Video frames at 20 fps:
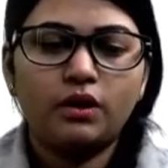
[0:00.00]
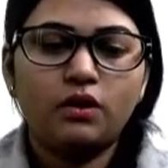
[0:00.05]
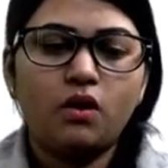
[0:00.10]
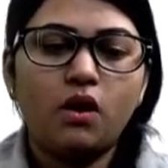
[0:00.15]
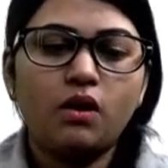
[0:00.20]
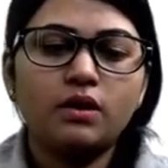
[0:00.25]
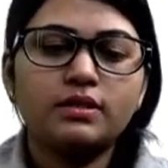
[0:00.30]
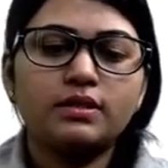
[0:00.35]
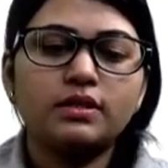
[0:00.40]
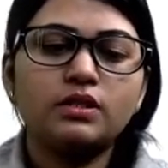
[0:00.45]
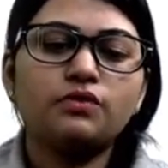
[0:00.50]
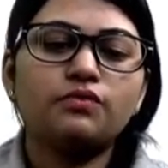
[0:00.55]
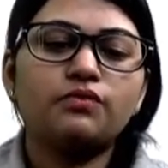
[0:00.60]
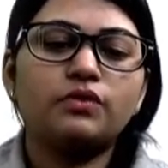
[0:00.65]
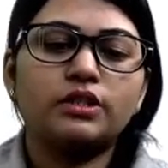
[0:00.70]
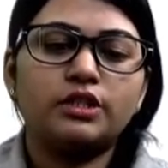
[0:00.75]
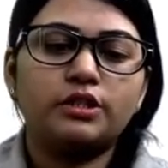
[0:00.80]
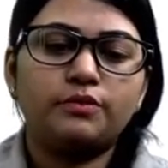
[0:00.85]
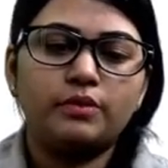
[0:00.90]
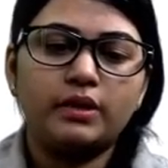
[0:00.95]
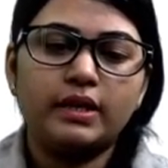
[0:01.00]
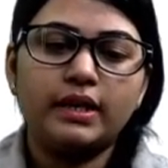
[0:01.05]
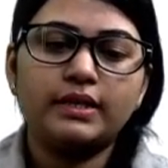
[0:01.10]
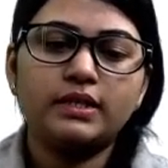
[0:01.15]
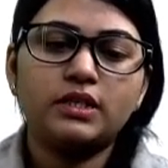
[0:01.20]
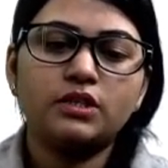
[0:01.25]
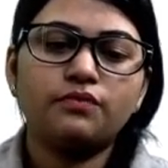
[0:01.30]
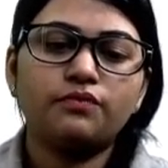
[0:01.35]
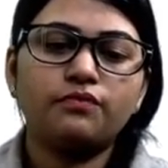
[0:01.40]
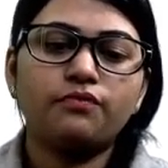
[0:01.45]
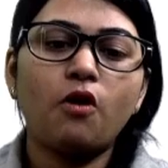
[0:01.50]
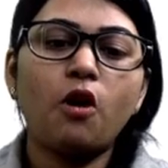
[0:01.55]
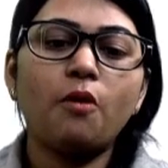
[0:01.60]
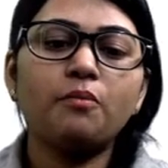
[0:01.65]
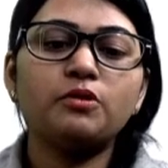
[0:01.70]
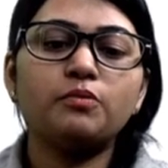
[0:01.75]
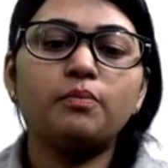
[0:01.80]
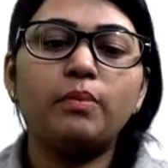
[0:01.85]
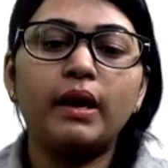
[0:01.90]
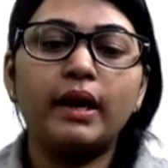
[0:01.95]
Coccyx vertebra, it is
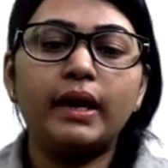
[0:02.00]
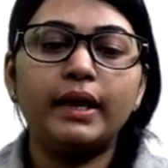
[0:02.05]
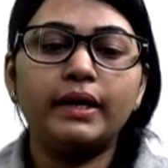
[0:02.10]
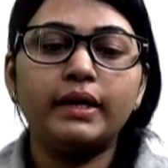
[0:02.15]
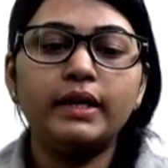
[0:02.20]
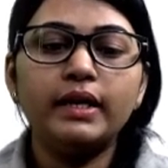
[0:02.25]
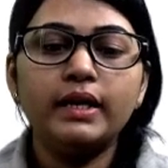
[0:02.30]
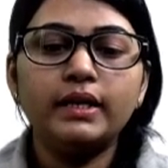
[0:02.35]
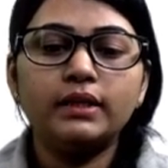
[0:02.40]
formed by